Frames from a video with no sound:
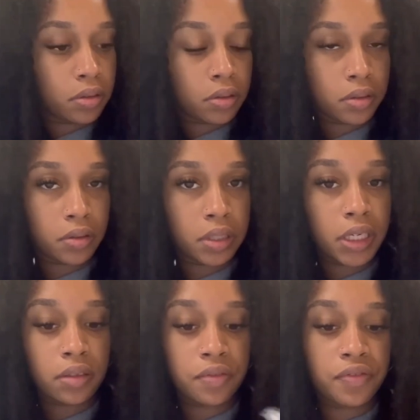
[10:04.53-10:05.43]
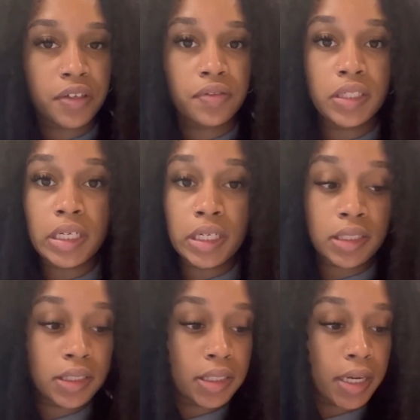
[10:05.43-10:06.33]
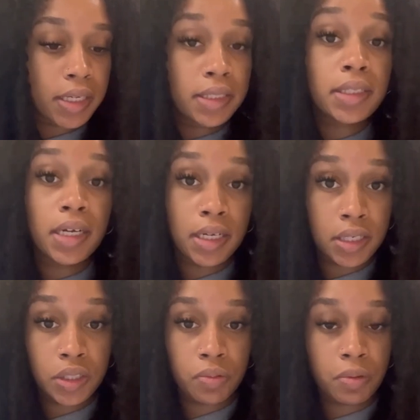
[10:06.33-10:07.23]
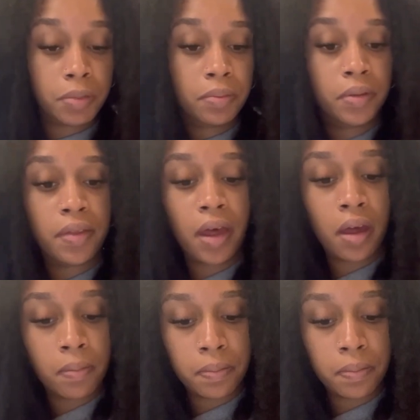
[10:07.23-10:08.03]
All right, 15 seconds each, remember that.